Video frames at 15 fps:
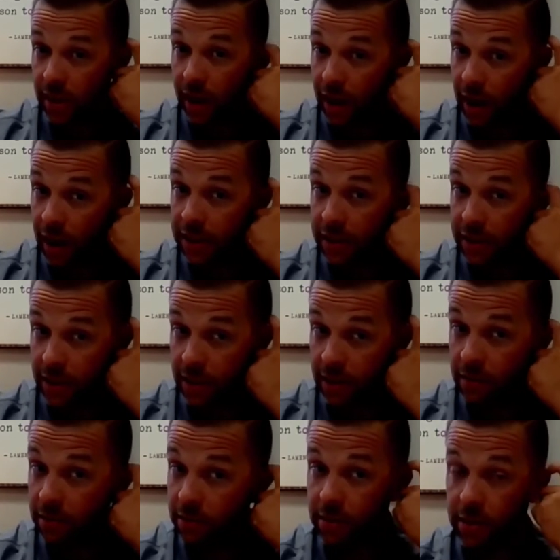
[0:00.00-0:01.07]
us to
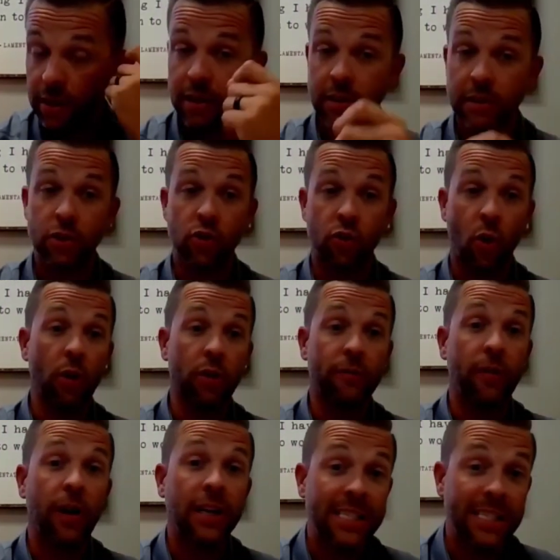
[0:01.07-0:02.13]
draw the
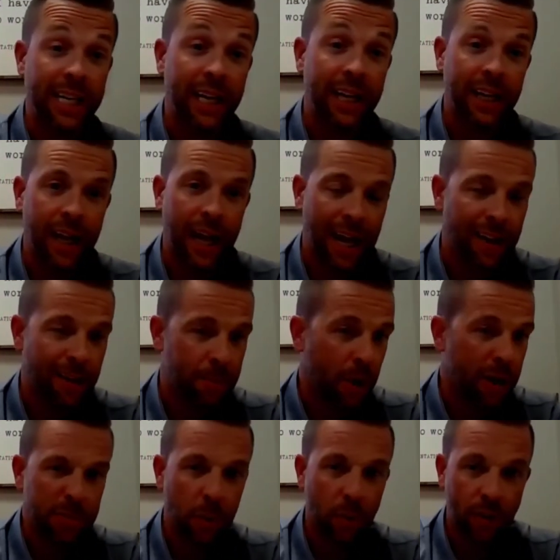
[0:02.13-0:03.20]
funds in and a
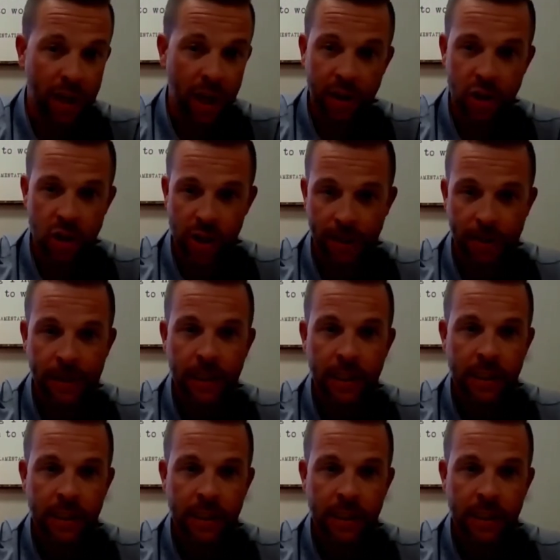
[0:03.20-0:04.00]
principal reduction.